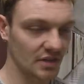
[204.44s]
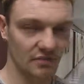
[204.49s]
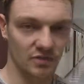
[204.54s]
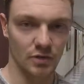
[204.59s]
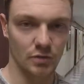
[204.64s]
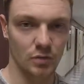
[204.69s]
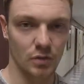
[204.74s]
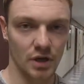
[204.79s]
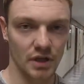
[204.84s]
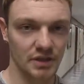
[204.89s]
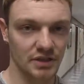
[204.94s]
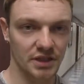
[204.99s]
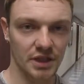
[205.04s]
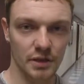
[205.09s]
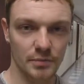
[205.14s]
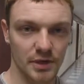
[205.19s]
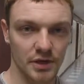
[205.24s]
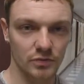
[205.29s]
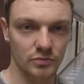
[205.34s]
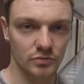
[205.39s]
If you want,
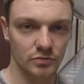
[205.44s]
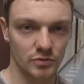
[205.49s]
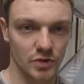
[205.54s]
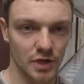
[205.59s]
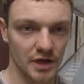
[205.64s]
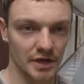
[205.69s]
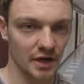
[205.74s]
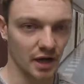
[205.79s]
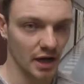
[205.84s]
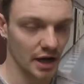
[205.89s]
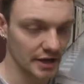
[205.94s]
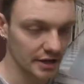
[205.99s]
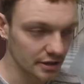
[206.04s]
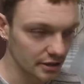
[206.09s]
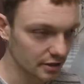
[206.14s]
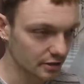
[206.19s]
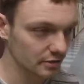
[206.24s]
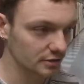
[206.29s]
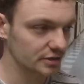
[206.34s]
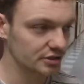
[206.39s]
come out and run. I
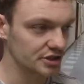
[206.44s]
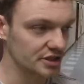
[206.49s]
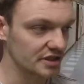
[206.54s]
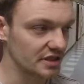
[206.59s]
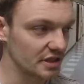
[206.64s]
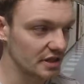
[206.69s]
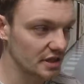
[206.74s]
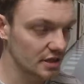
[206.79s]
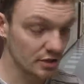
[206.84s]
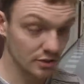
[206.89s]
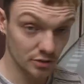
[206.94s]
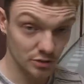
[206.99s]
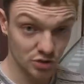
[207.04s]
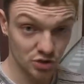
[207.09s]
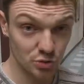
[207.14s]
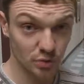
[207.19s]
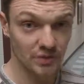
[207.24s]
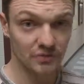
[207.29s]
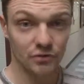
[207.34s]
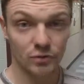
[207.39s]
encourage it.
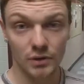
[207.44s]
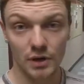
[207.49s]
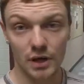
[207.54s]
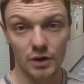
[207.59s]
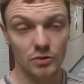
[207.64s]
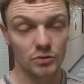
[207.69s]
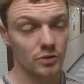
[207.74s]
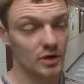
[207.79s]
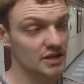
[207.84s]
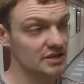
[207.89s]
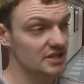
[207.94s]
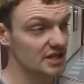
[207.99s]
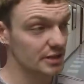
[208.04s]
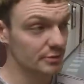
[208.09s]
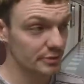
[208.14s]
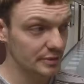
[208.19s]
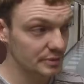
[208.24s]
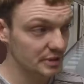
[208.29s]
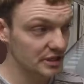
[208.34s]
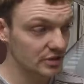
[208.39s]
Those 24-hour runs, it
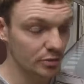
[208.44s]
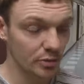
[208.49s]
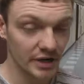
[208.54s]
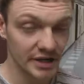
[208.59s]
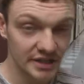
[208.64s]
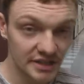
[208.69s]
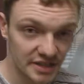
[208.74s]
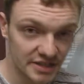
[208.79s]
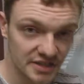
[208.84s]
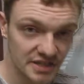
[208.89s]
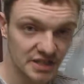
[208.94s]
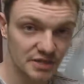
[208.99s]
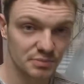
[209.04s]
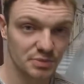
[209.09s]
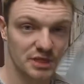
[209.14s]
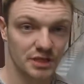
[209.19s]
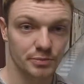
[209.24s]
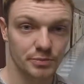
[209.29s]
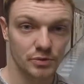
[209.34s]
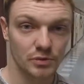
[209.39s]
would be great to see
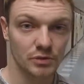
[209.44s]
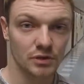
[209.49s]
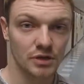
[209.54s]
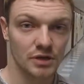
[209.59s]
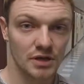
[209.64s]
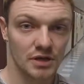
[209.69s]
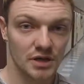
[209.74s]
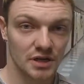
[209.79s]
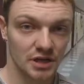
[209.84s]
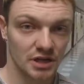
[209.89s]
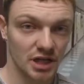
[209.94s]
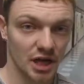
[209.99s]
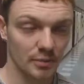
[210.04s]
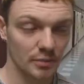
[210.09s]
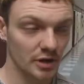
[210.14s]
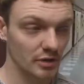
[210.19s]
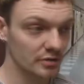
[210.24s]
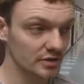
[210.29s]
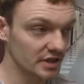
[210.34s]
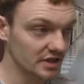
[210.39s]
people
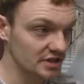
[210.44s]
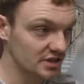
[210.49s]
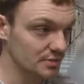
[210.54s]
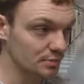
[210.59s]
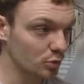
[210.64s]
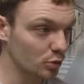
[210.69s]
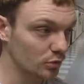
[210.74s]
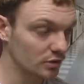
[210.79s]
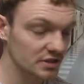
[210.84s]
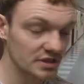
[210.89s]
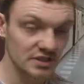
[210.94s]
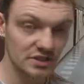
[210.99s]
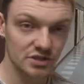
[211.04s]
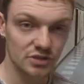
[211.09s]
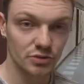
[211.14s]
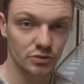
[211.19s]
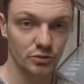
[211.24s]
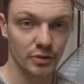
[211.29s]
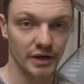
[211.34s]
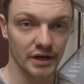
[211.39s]
come out and support these
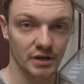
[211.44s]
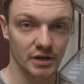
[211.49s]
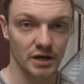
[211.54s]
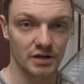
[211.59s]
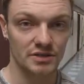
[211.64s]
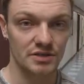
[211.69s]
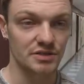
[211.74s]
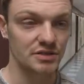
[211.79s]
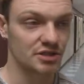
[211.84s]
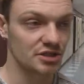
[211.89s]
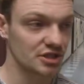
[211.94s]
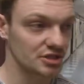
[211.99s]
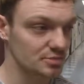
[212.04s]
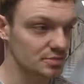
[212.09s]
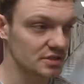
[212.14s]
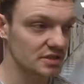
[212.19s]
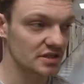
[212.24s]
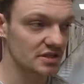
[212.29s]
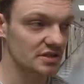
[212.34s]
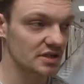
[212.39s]
2 great causes. Just
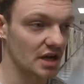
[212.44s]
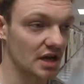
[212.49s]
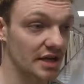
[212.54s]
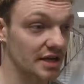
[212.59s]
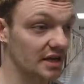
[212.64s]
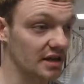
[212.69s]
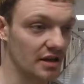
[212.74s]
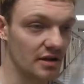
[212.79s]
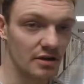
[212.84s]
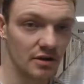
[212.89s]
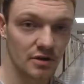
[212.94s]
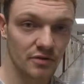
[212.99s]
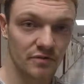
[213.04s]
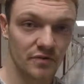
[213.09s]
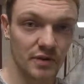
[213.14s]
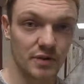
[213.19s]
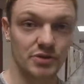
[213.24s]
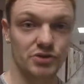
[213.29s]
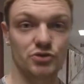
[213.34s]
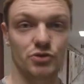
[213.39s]
because I
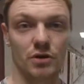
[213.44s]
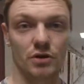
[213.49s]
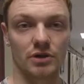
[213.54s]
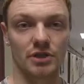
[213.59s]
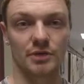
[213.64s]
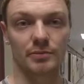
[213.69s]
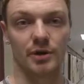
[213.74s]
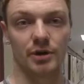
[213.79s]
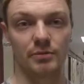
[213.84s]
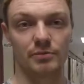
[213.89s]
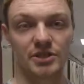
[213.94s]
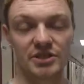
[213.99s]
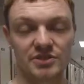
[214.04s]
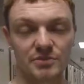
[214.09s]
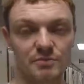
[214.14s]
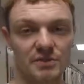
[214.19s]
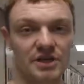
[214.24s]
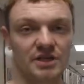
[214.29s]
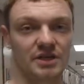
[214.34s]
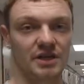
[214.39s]
feel strongly about them
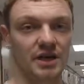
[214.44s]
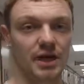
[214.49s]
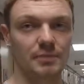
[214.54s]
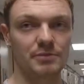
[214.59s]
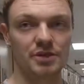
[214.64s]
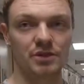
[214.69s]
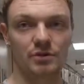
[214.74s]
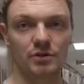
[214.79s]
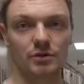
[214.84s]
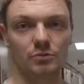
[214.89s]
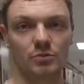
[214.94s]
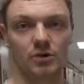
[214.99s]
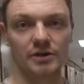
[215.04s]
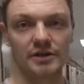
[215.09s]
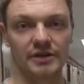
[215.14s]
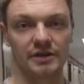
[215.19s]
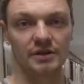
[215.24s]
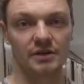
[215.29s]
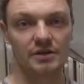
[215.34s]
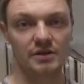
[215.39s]
doesn't mean that I'm the only
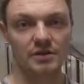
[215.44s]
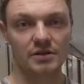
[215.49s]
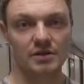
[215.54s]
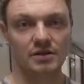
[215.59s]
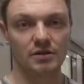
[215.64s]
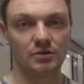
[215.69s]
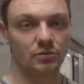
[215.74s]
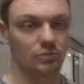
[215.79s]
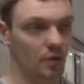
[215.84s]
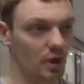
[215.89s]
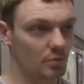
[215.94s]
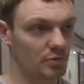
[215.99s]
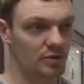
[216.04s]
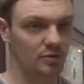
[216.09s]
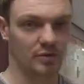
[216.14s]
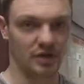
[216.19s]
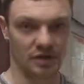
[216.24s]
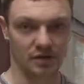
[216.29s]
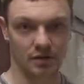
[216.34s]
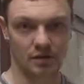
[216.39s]
one. Run
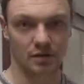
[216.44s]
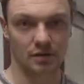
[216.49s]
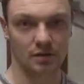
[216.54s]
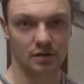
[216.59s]
with me.